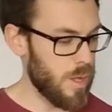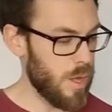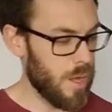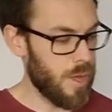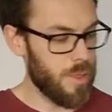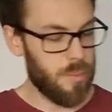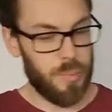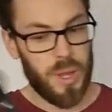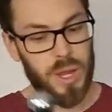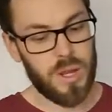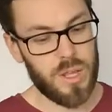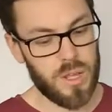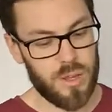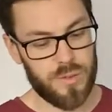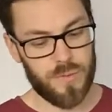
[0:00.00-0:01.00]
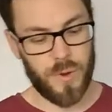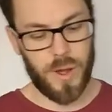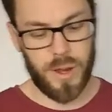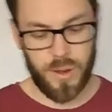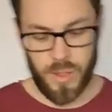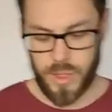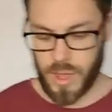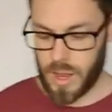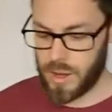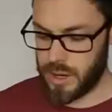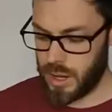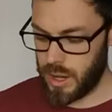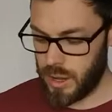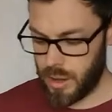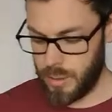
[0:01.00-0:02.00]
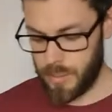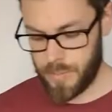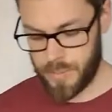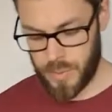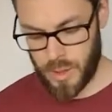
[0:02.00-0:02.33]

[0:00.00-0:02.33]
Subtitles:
The peening is fine at the end here.